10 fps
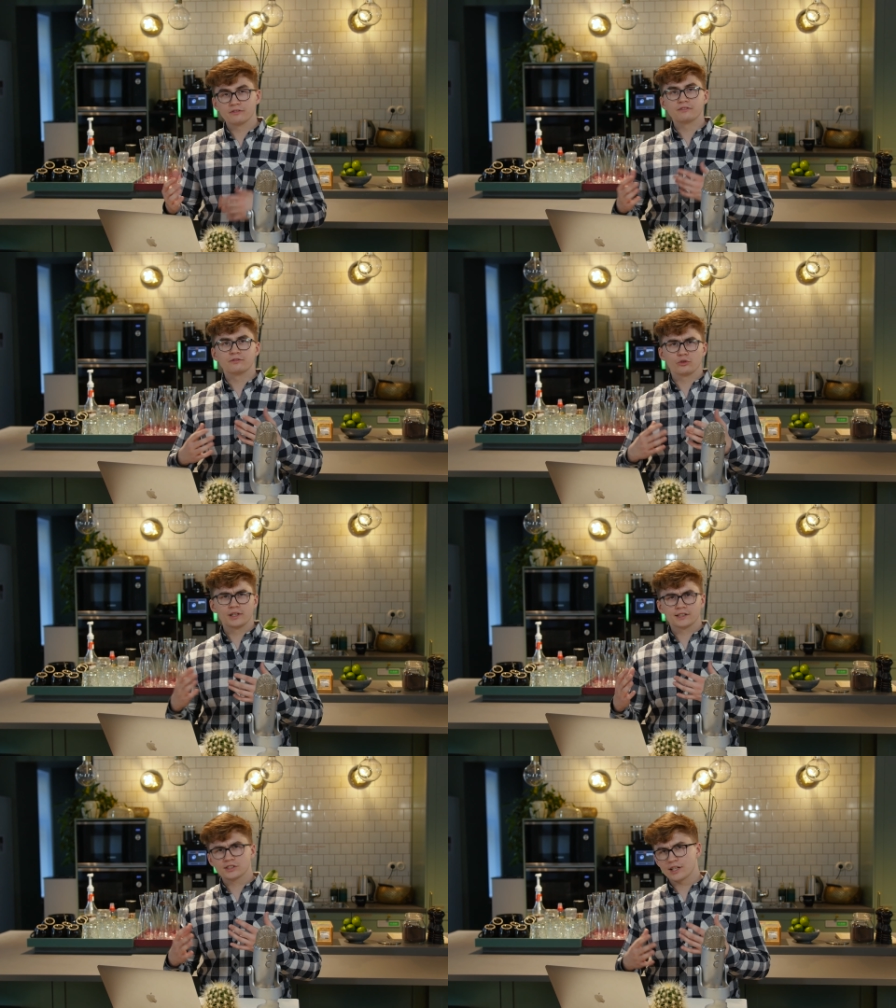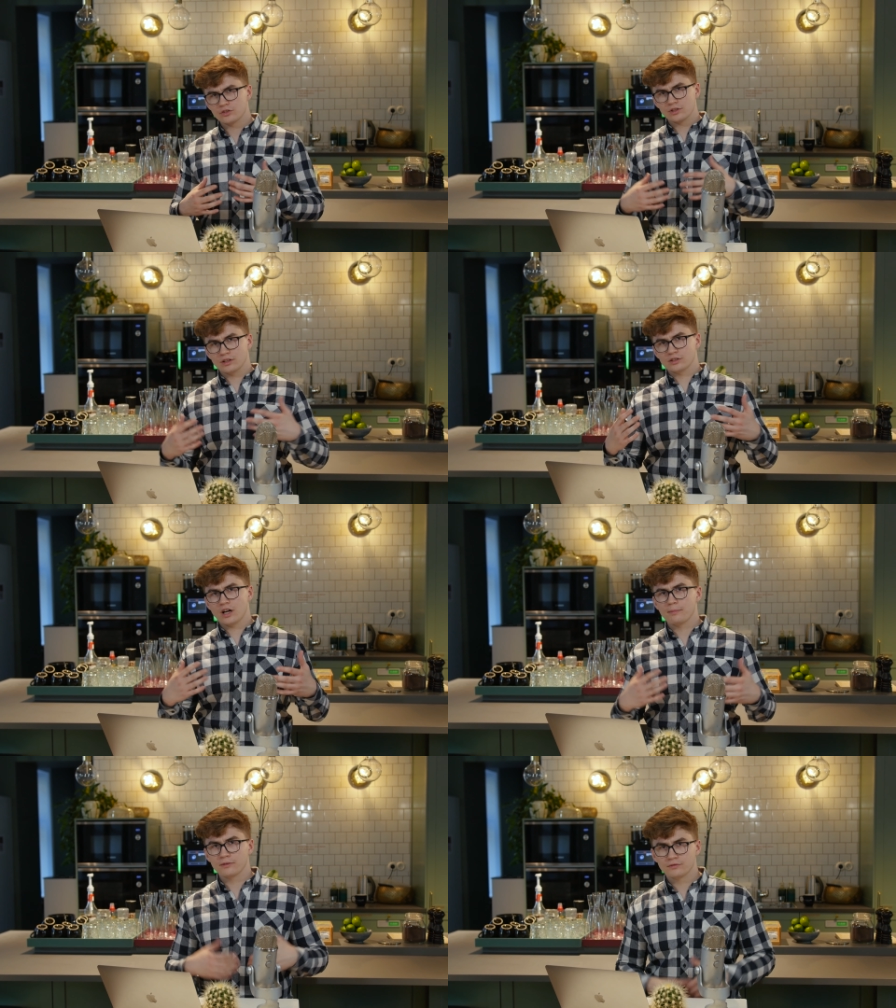free extension on
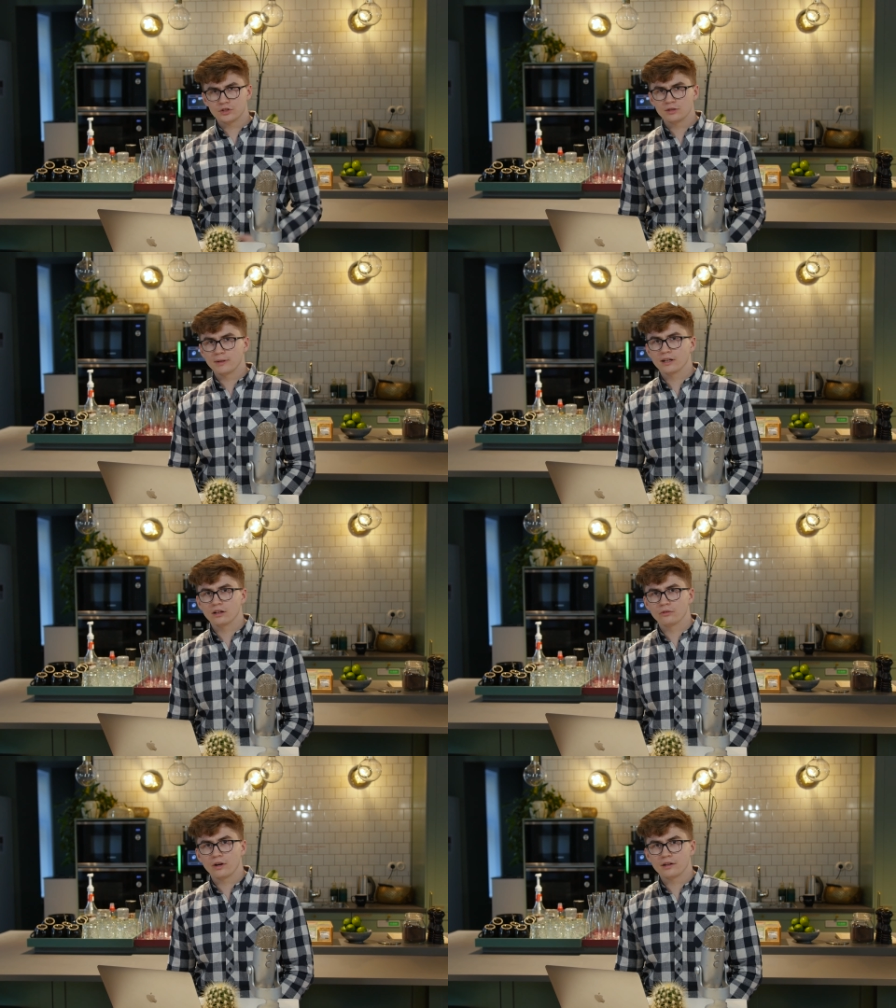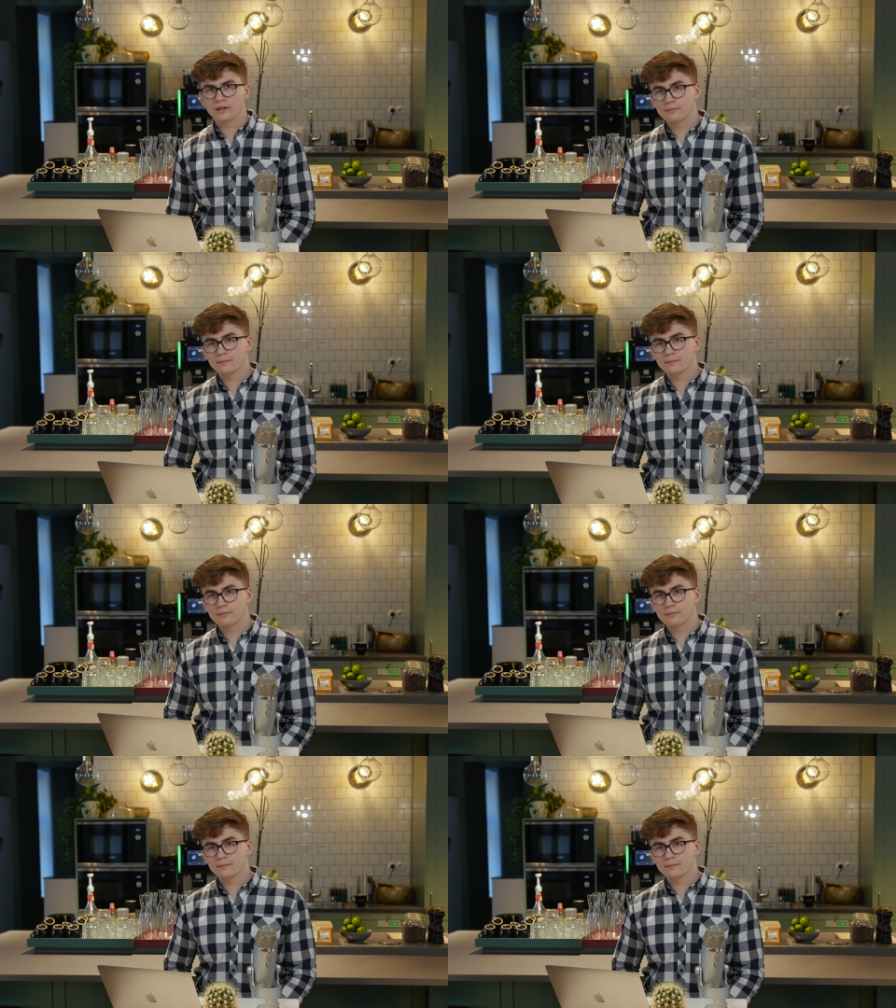top of Gmail already.